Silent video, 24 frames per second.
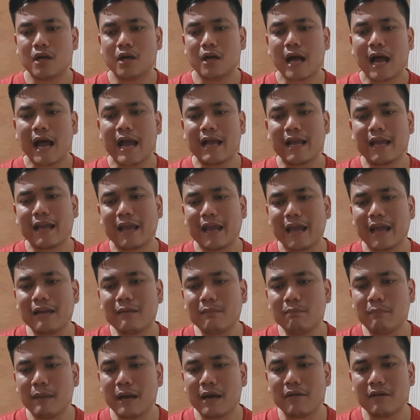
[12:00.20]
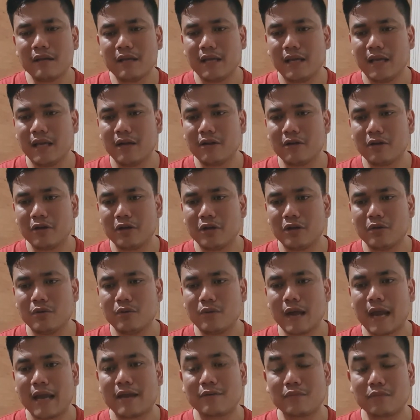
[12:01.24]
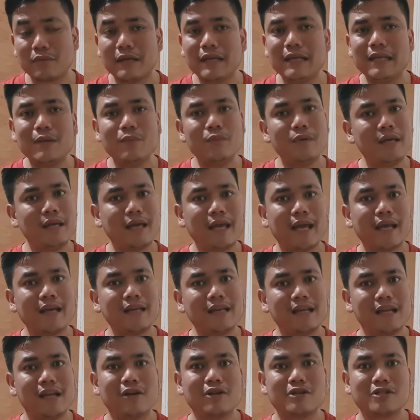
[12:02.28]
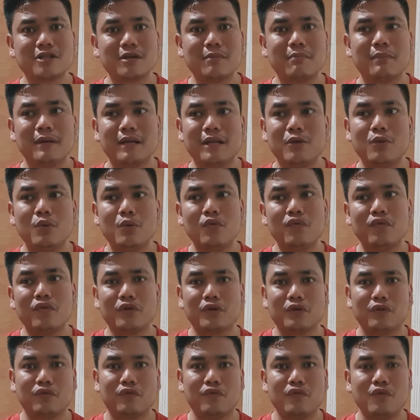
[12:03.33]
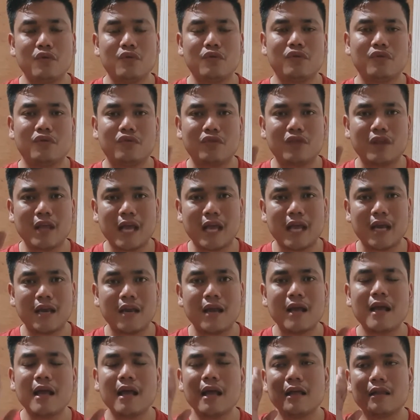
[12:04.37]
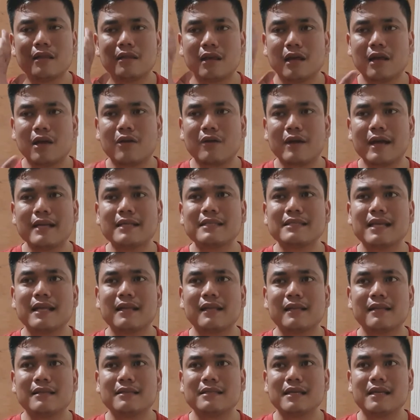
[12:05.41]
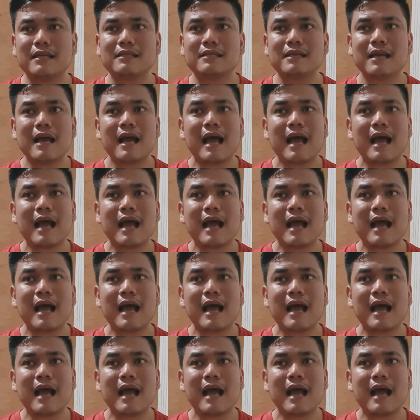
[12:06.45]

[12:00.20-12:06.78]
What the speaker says: I can't barely hear you, and really we can't hear somebody over the phone, then the correct sentence is,